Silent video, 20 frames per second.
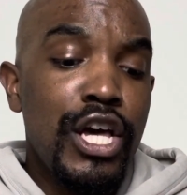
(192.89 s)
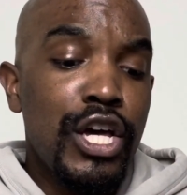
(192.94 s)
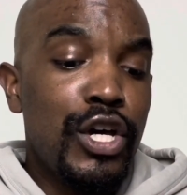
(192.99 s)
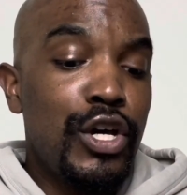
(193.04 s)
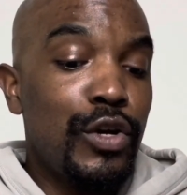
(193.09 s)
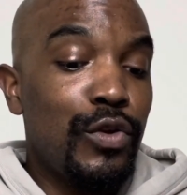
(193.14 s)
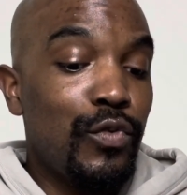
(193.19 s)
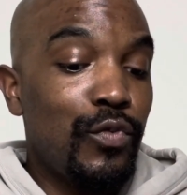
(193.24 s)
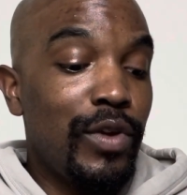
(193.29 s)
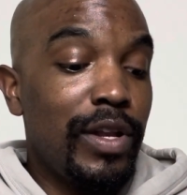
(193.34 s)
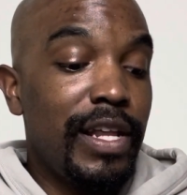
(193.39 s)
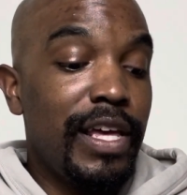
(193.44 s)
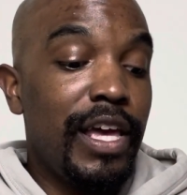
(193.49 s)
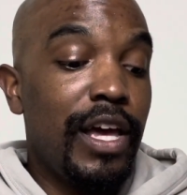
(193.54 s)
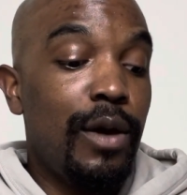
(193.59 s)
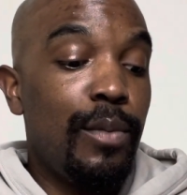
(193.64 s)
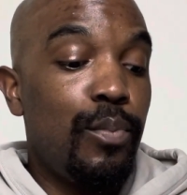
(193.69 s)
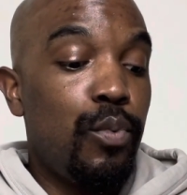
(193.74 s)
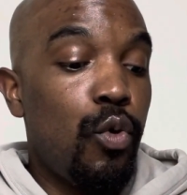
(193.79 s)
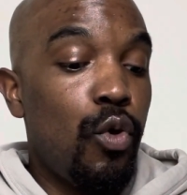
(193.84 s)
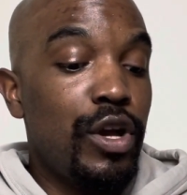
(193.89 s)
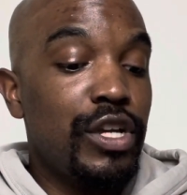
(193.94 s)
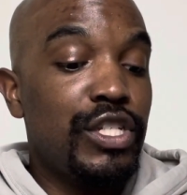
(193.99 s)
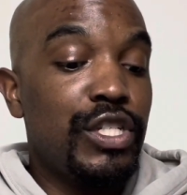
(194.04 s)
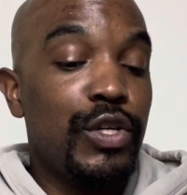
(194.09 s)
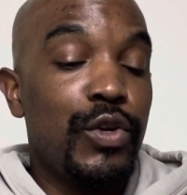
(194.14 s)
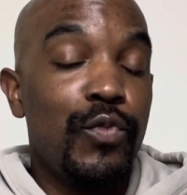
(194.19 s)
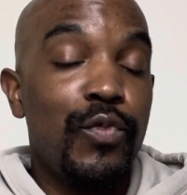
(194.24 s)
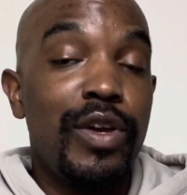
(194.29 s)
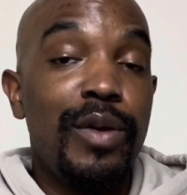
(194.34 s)
could really help
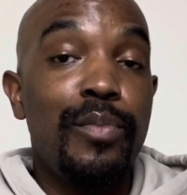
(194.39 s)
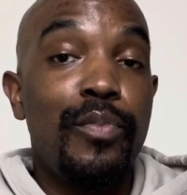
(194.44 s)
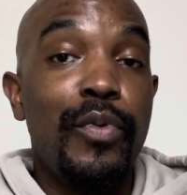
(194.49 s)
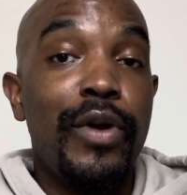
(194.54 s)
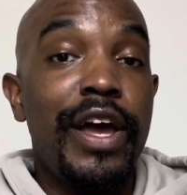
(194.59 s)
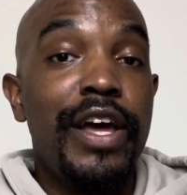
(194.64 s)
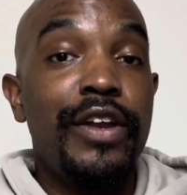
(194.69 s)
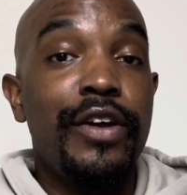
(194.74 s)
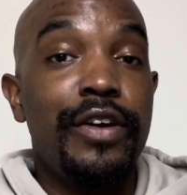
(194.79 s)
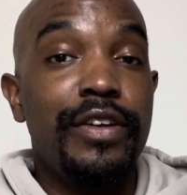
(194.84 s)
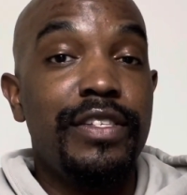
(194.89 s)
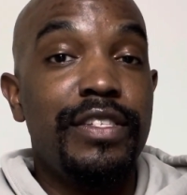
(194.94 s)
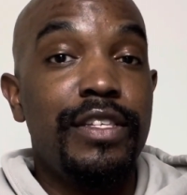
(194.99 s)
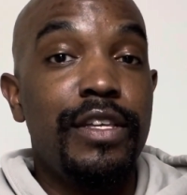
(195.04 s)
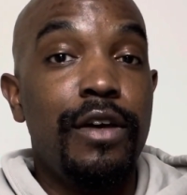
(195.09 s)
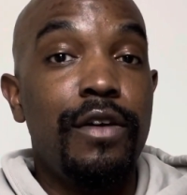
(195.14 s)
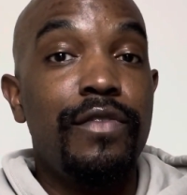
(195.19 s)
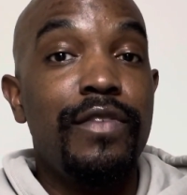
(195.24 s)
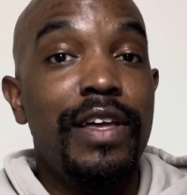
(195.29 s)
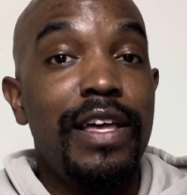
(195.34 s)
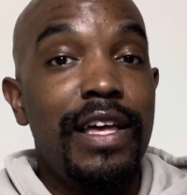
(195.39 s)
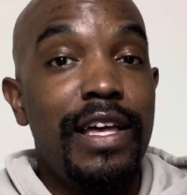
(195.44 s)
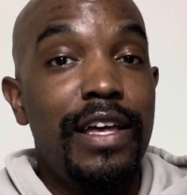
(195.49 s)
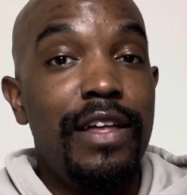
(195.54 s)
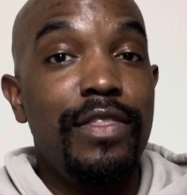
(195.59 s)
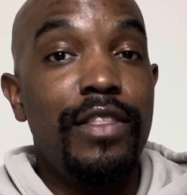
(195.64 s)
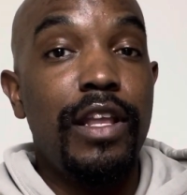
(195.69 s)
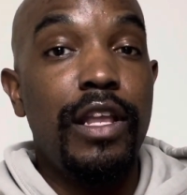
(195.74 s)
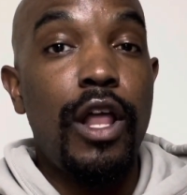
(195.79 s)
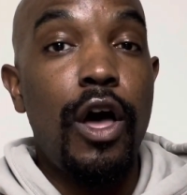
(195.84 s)
Porsha rebrand herself
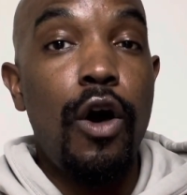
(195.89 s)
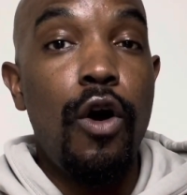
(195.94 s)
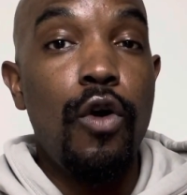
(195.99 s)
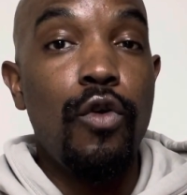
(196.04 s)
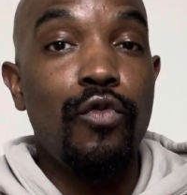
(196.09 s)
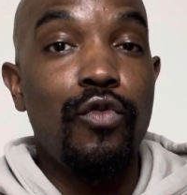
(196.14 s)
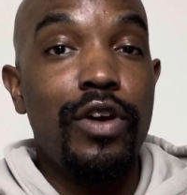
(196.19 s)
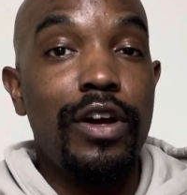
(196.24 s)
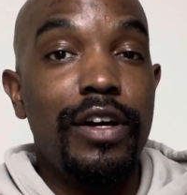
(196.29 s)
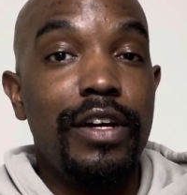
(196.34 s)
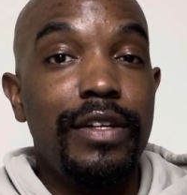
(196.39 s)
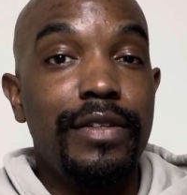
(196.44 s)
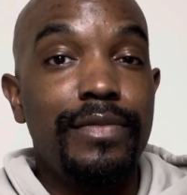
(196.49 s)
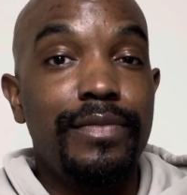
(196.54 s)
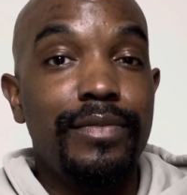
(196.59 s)
in the long run.